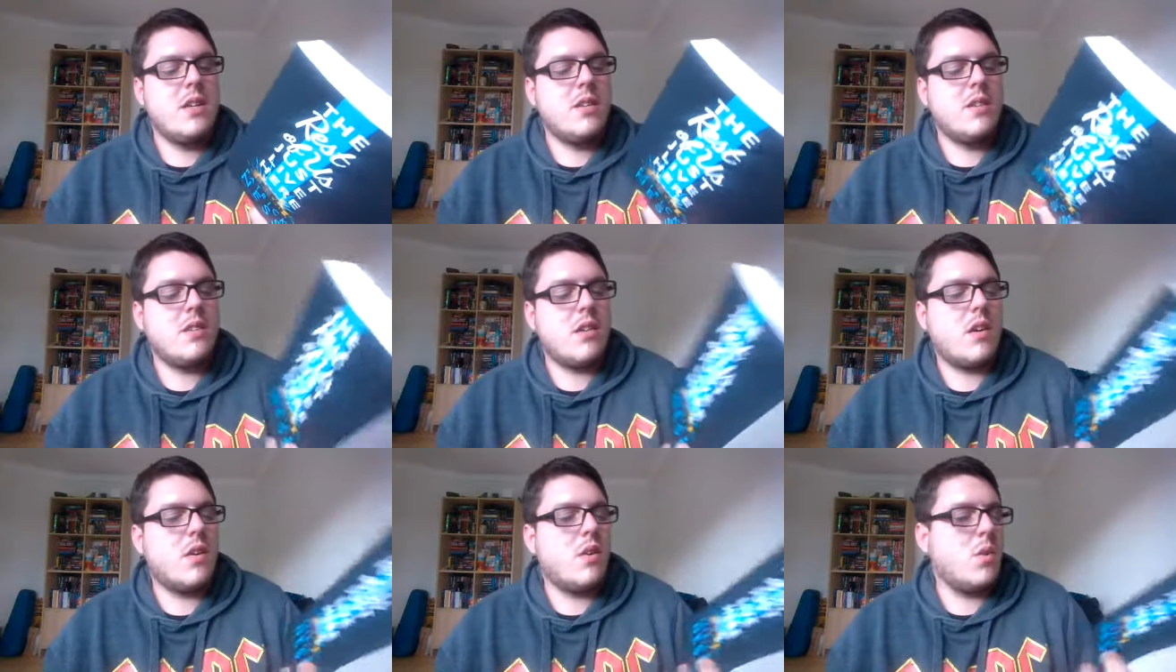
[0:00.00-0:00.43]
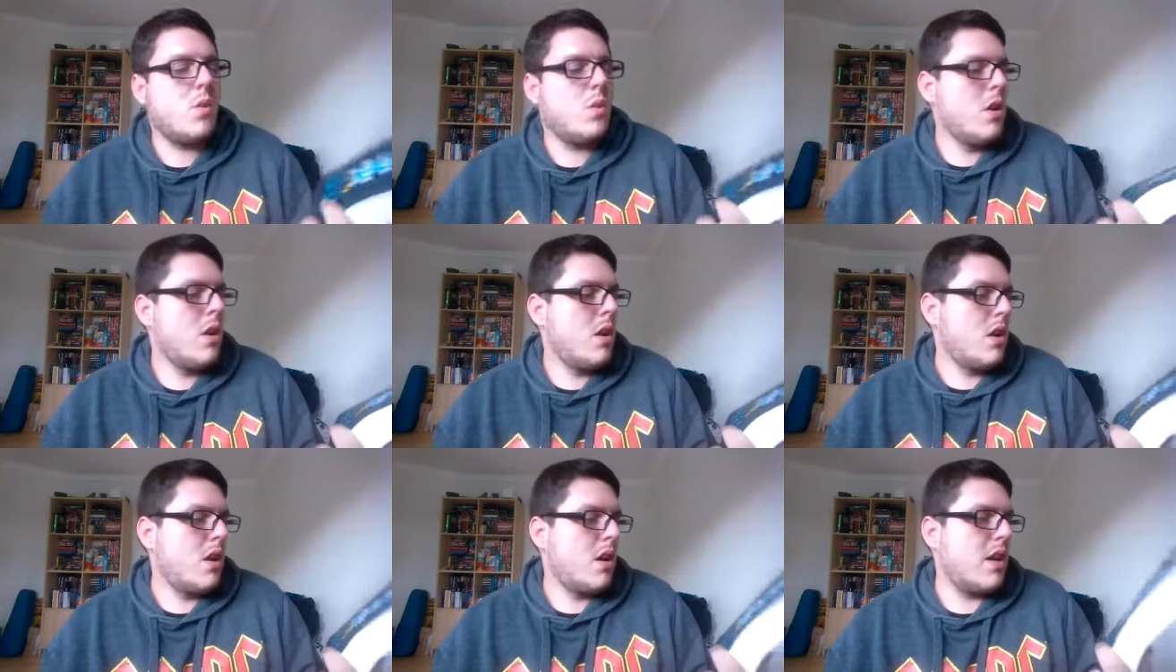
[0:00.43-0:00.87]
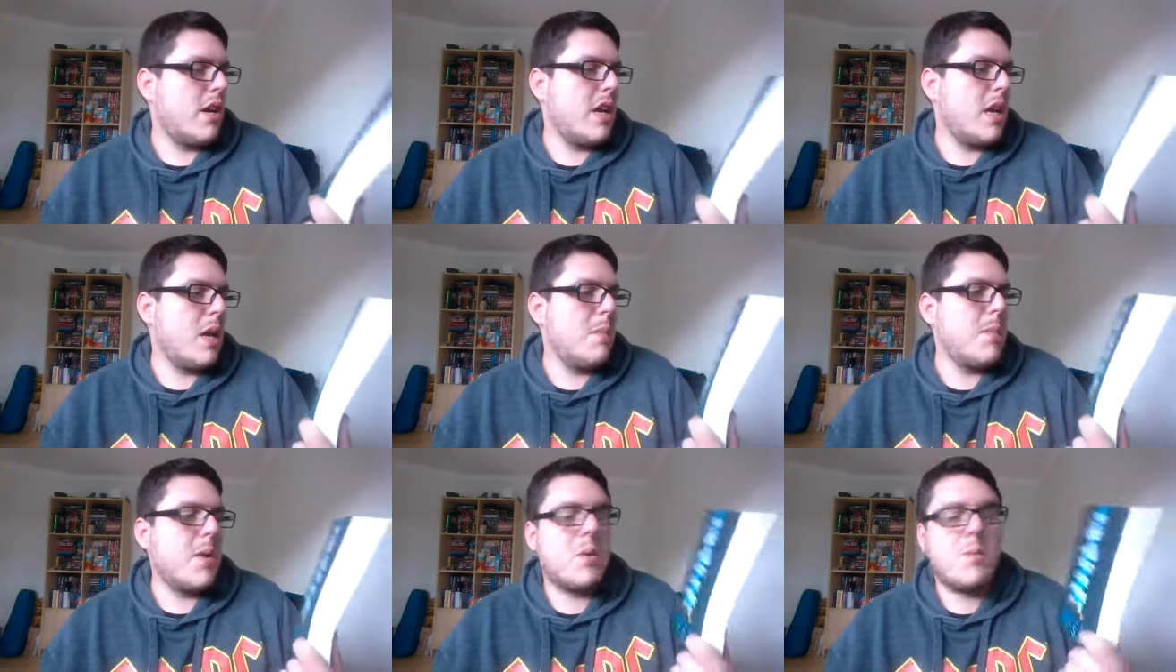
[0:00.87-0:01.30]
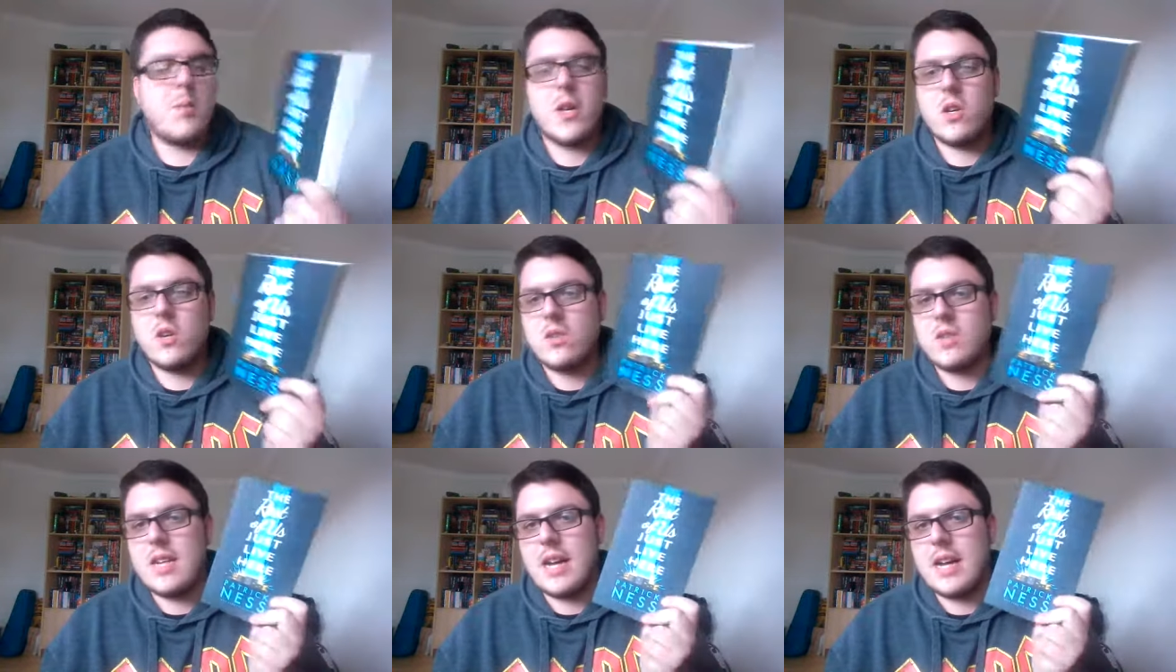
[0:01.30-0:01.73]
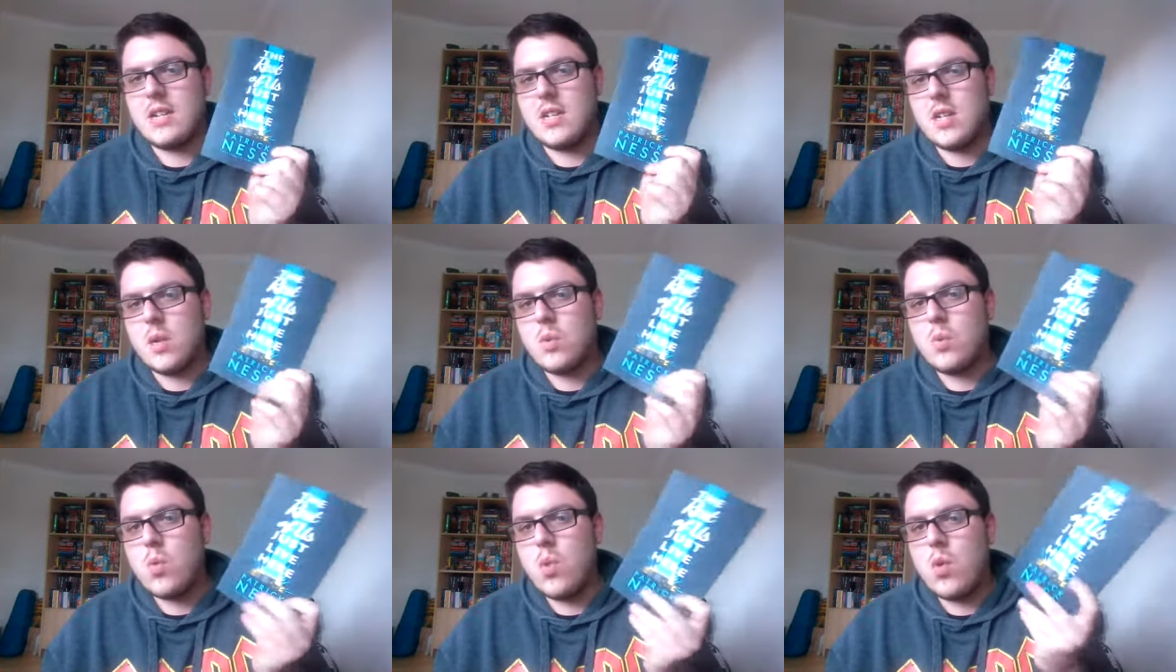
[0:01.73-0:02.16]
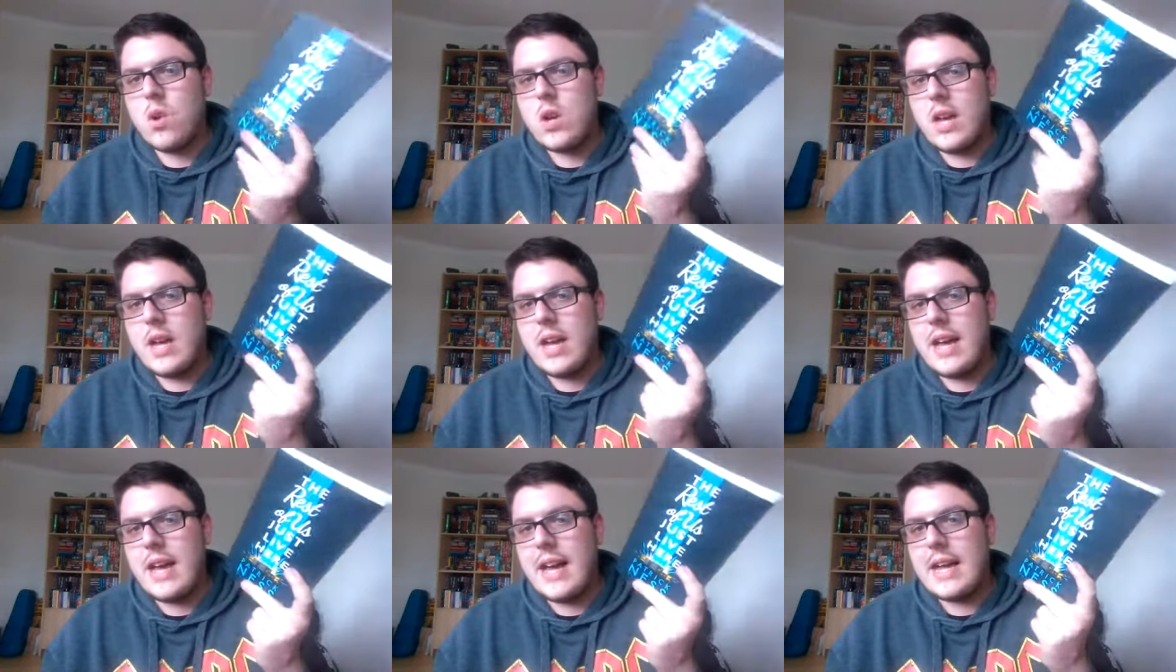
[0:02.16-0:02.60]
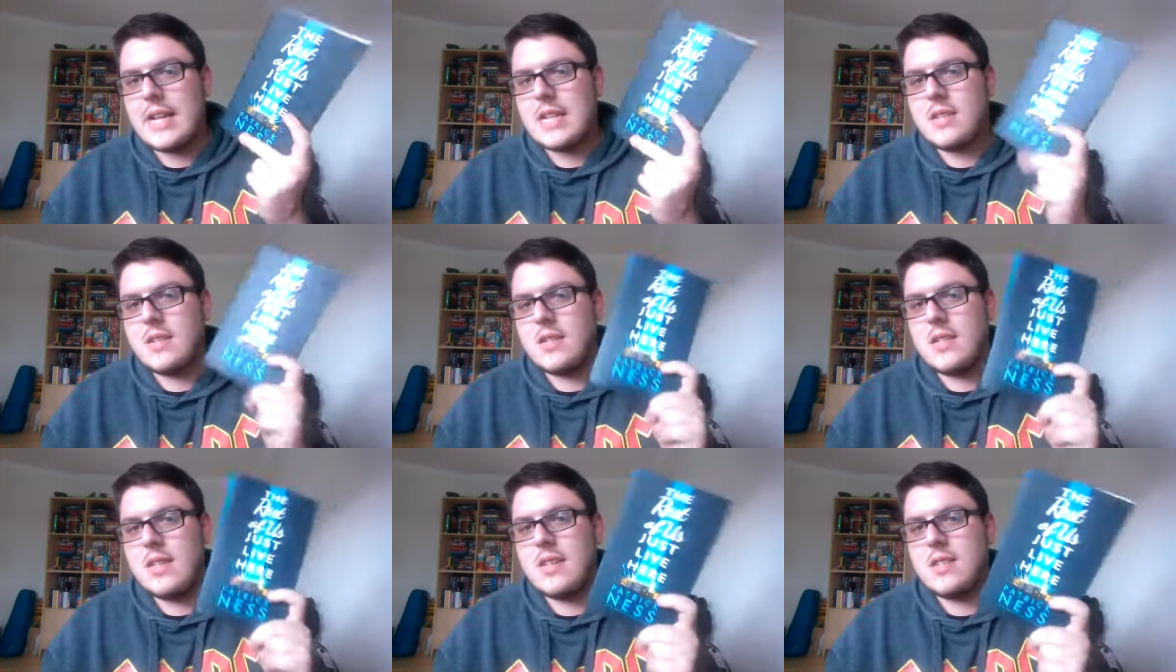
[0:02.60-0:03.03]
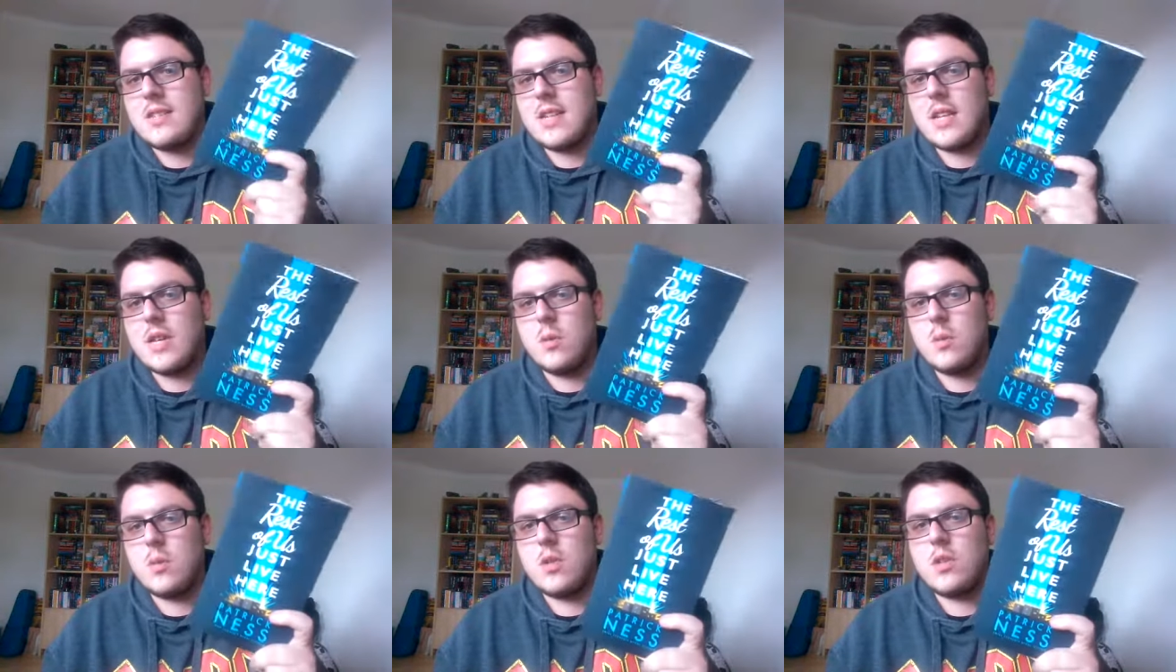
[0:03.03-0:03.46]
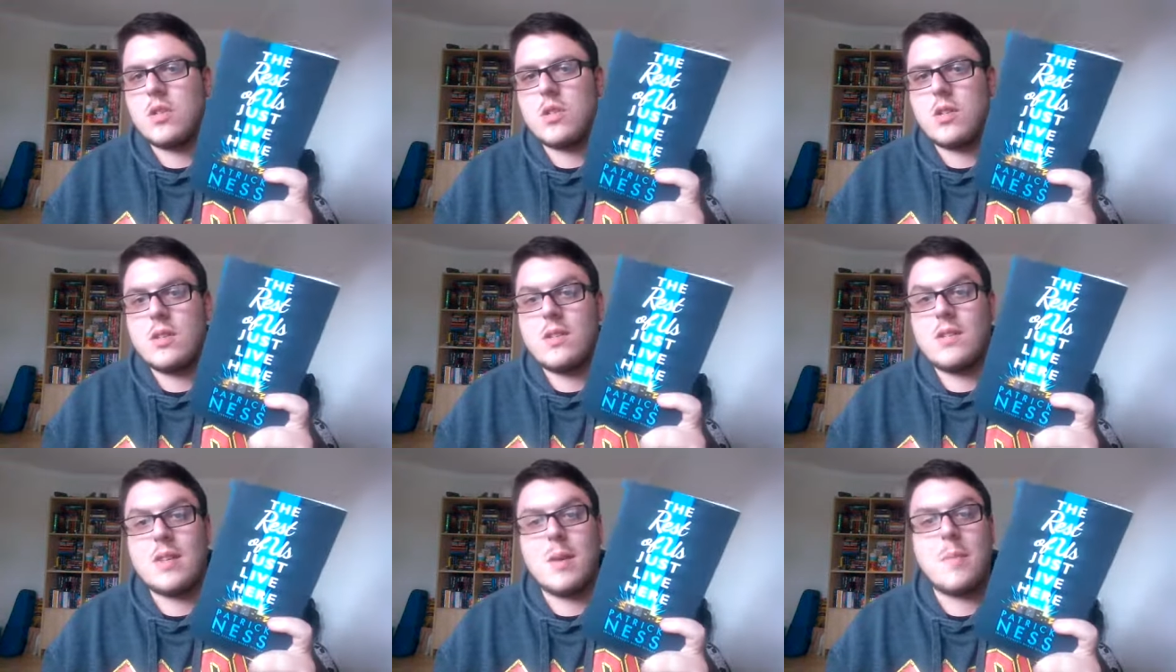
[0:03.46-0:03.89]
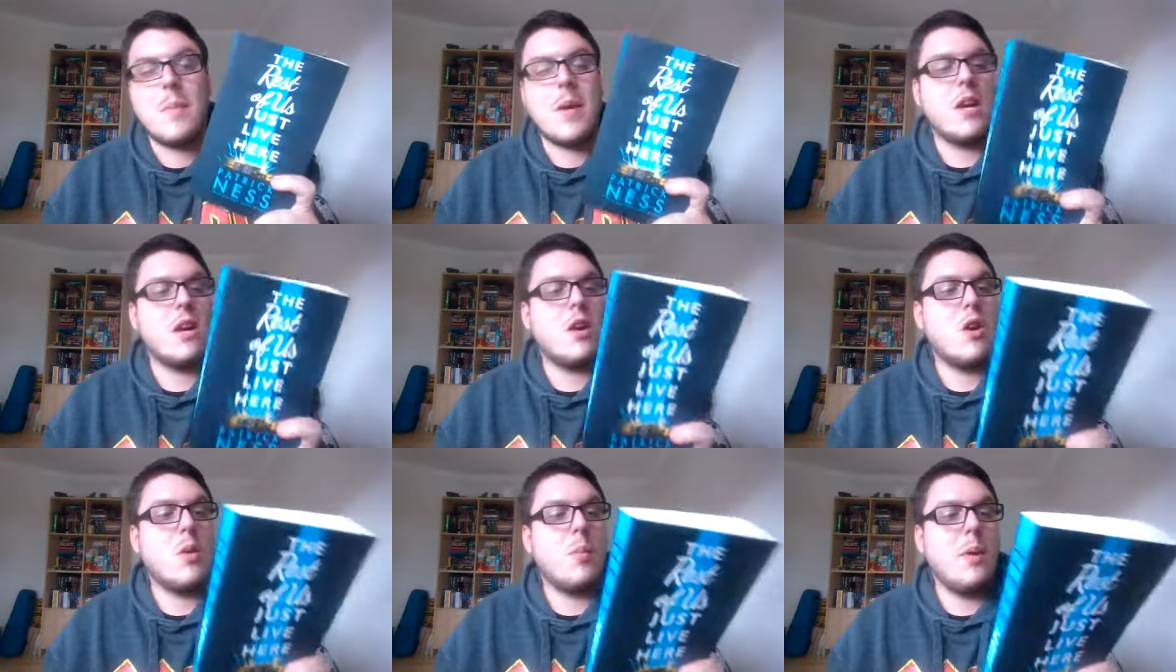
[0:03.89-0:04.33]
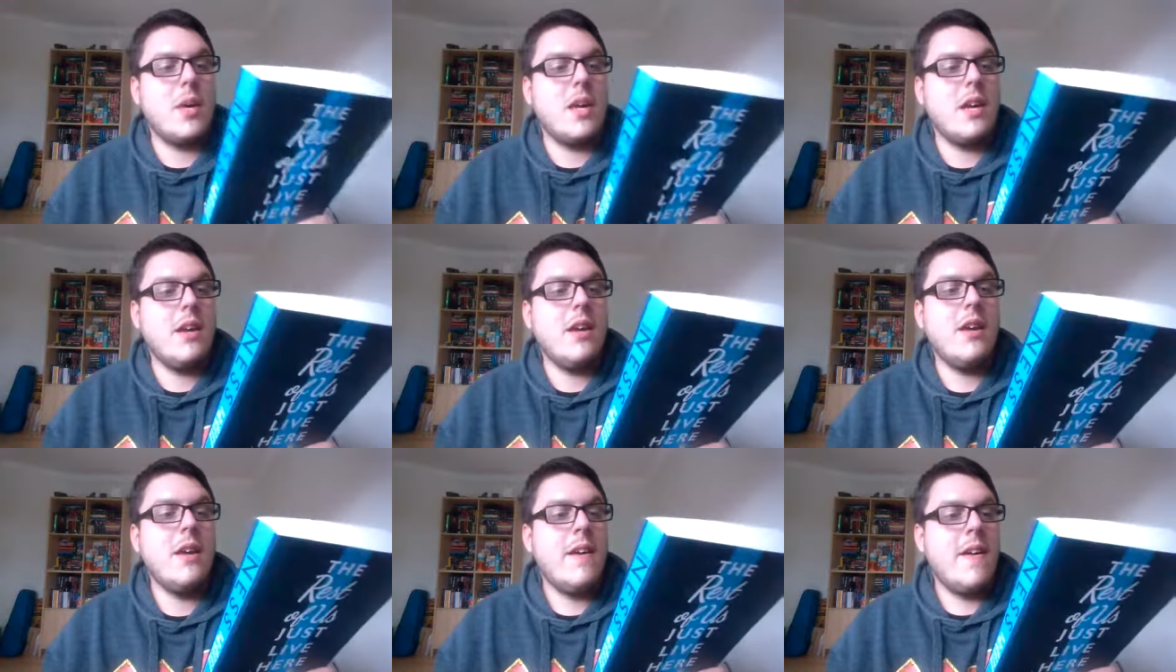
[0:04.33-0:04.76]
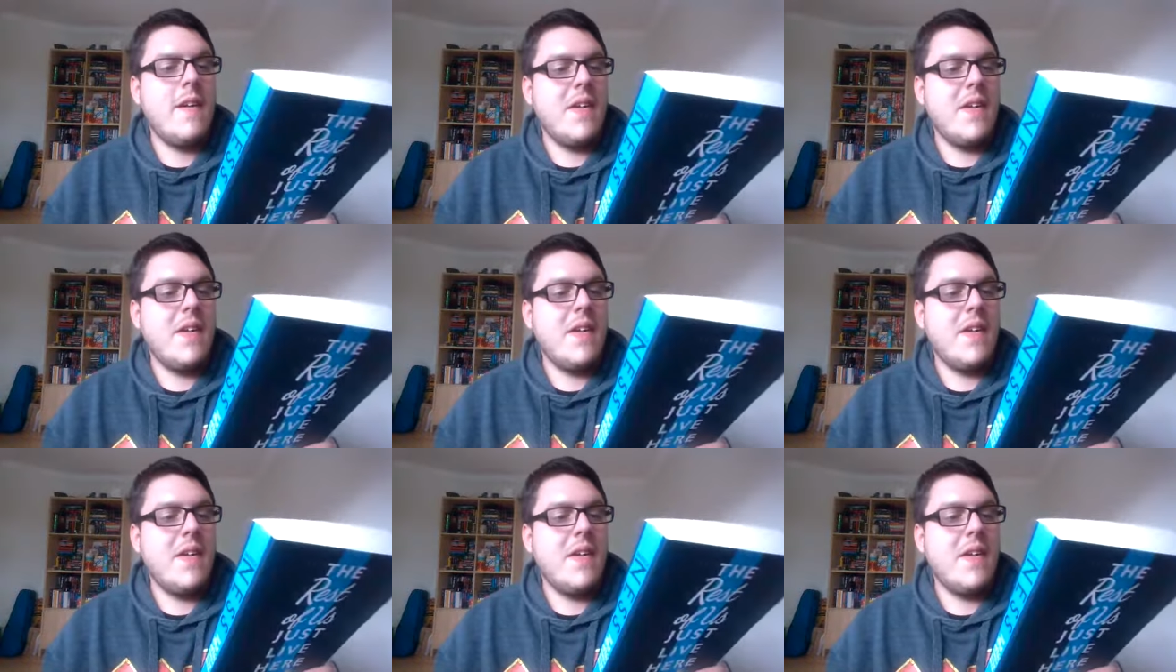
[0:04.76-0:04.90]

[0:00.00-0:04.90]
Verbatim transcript: So I emailed my contact at Walker and he said he would send me a copy,